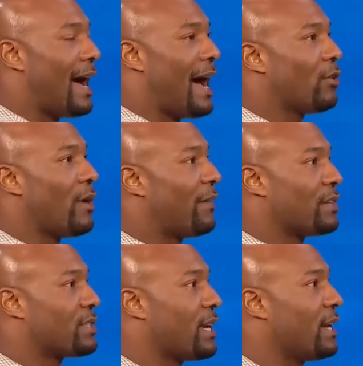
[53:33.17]
I don't have
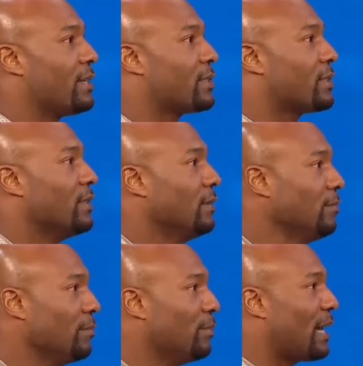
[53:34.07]
to say this,
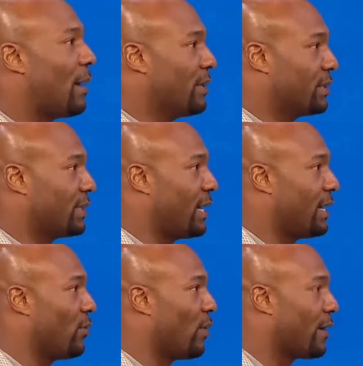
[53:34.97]
but I'm going to say it
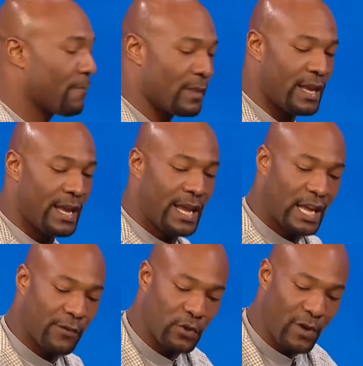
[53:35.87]
anyway.
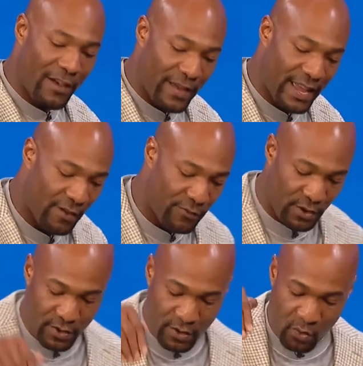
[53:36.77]
If you have
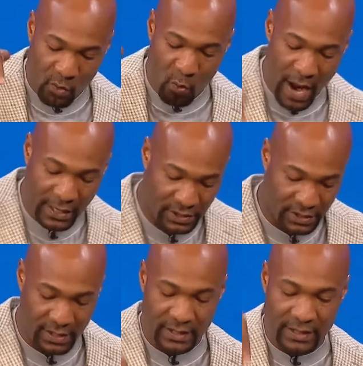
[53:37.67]
ever
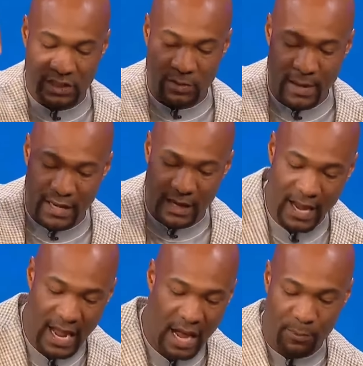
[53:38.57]
watched this man of
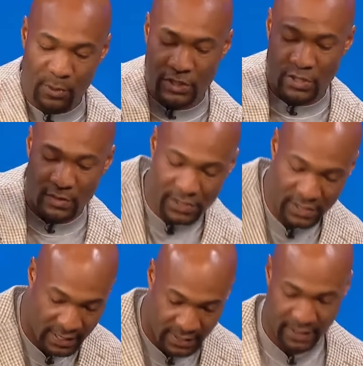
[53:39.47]
God preach on a
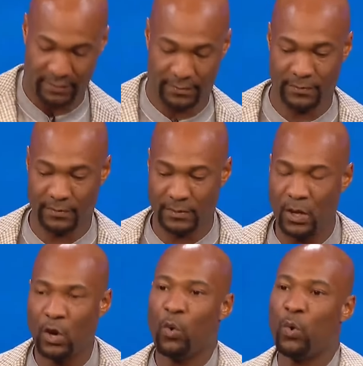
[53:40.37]
Sunday
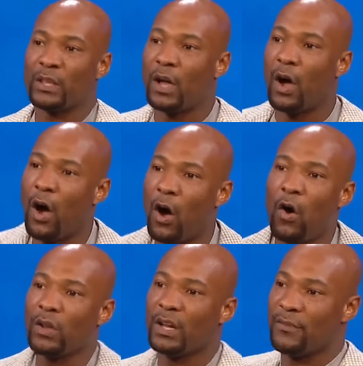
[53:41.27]
with
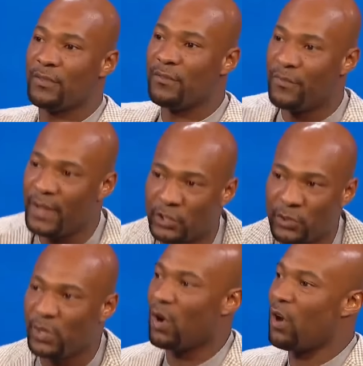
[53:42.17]
all of the
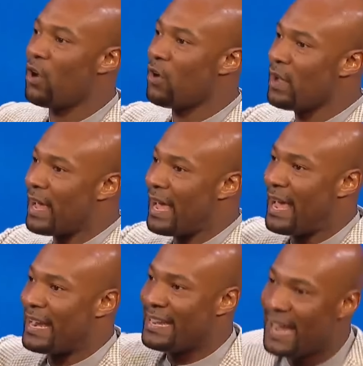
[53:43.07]
vitriol
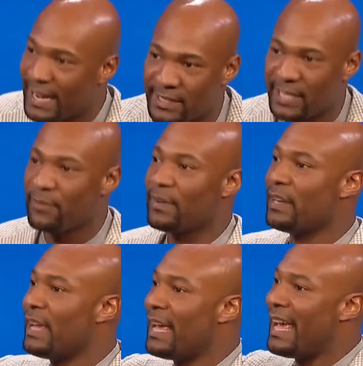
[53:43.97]
and
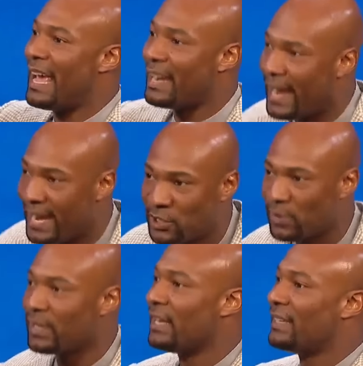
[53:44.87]
negativity and
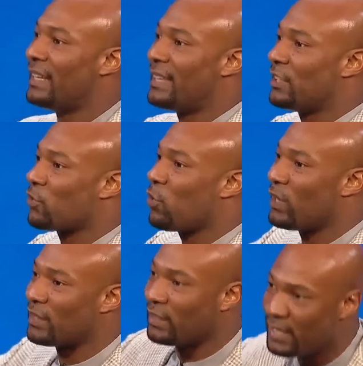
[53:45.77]
hatred that they
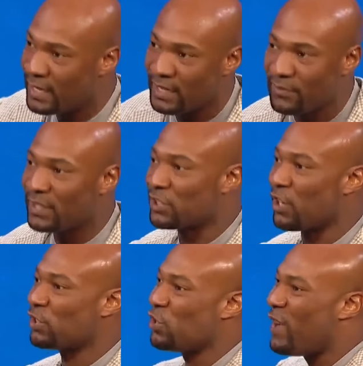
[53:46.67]
throw at the leader of this
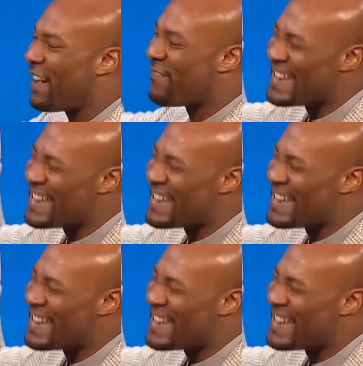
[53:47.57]
church, you have